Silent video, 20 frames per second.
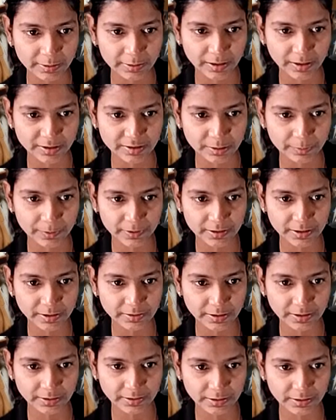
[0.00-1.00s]
Himachal Pradesh
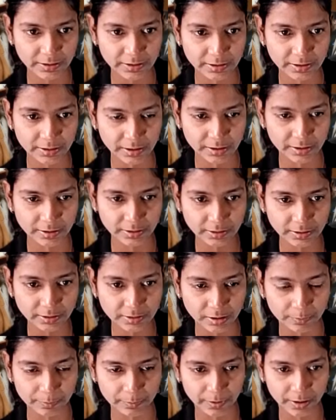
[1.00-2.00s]
and here in
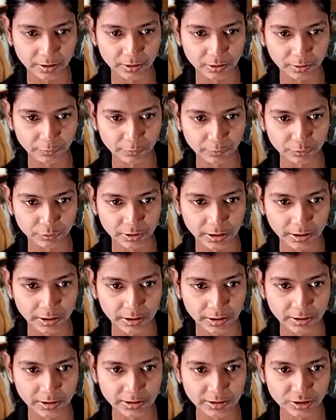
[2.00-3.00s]
some part of
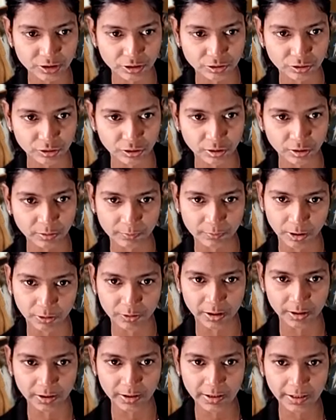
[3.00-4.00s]
Uttarakhand in Jaunsar
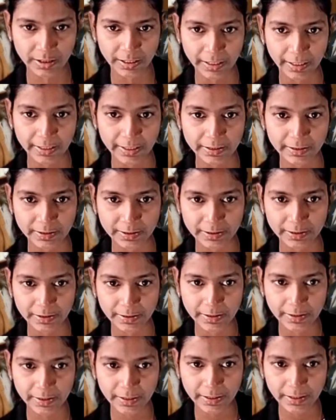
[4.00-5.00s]
Bawar. And
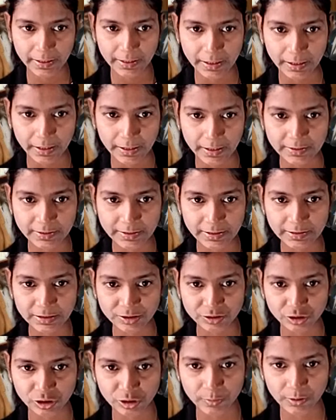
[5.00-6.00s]
until
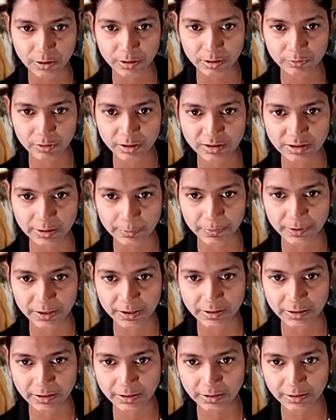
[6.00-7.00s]
Jaunsar Bawar was
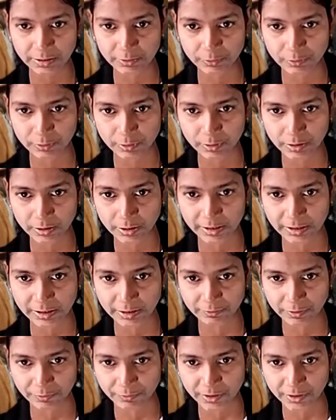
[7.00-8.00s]
separated in
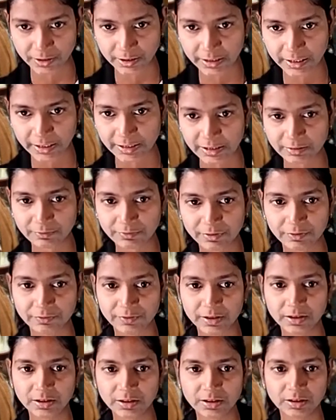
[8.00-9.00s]
eighteen fifteen, in eighteen
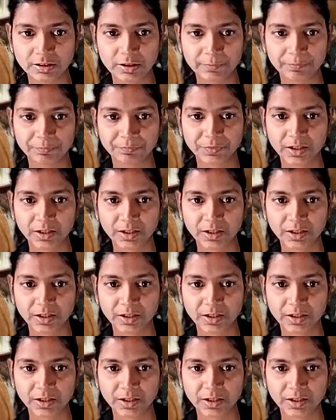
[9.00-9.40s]
fifteen.